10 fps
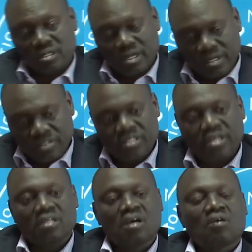
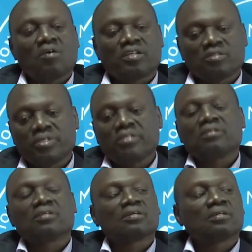NCA now has been
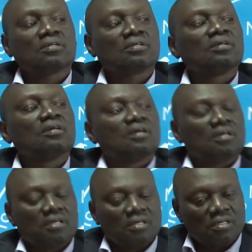
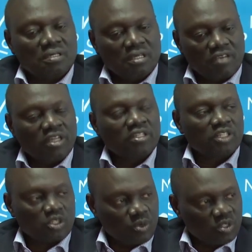given the
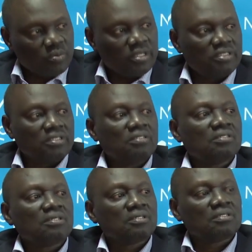responsibility
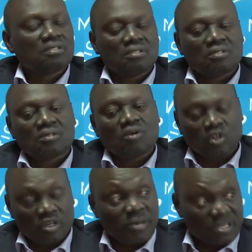and
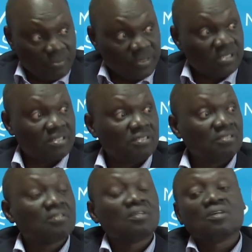ordered by the president
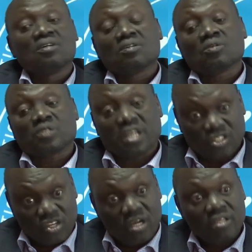to take
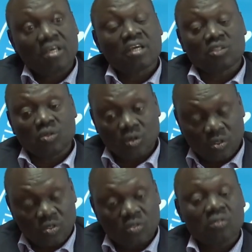charge and to
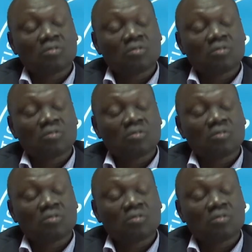also